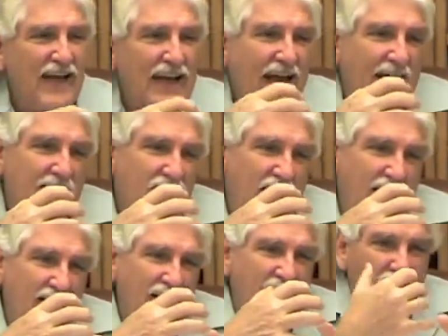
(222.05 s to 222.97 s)
and,
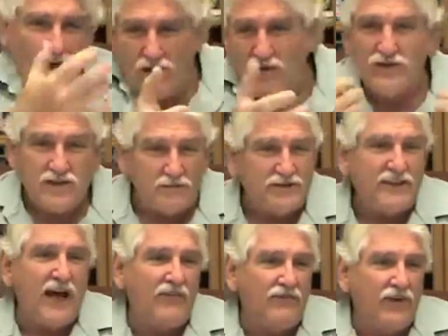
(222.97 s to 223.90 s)
and, and lose some
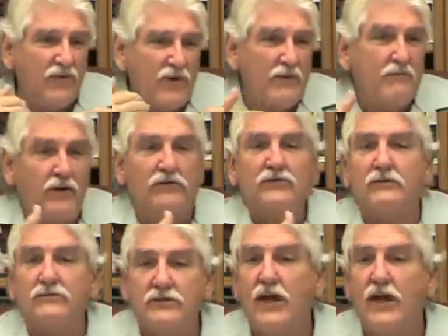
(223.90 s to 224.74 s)
stuff and rebuild some